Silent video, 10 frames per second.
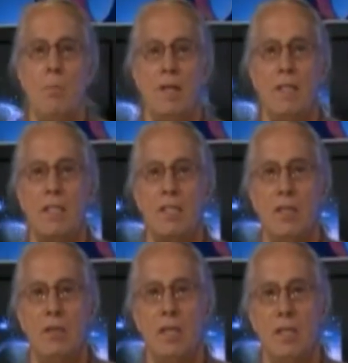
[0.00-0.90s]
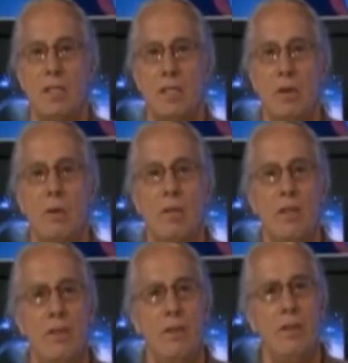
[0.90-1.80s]
But this theory is the only
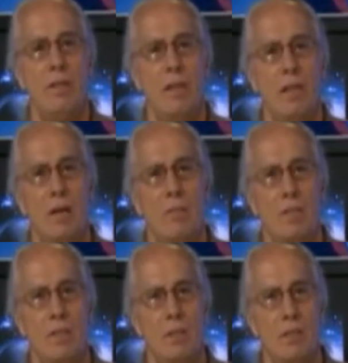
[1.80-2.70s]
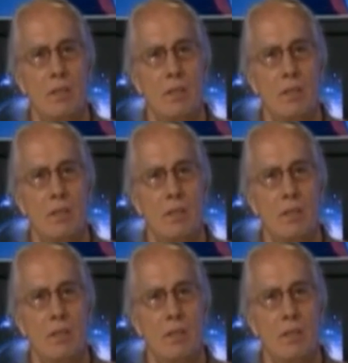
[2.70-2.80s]
theory that comes